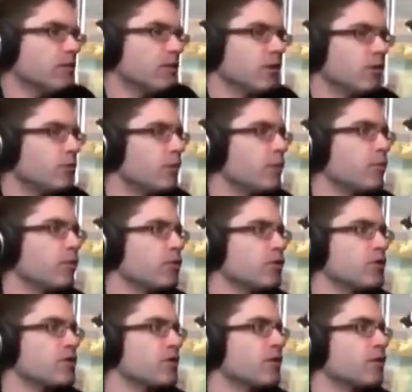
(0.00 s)
you know, people who are
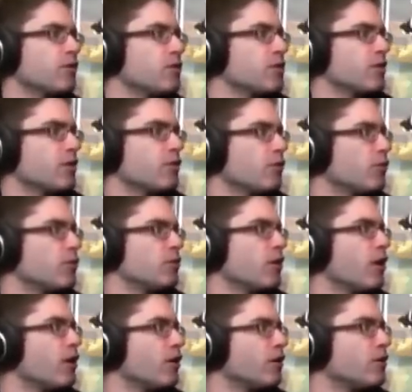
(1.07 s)
just like your son or your
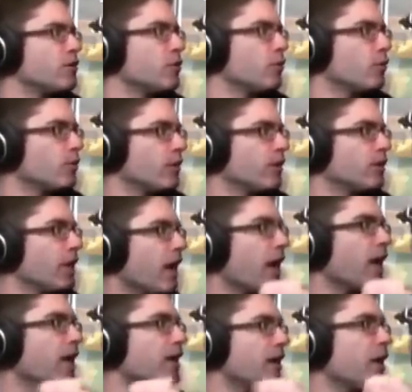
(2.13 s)
daughters who are like,
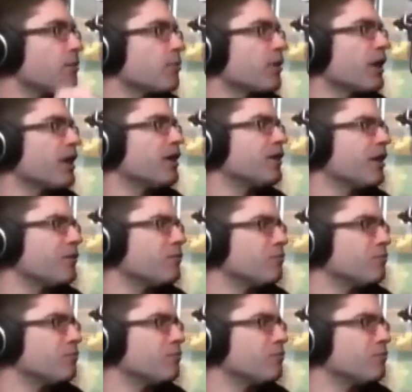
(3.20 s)
yay, Gamergate!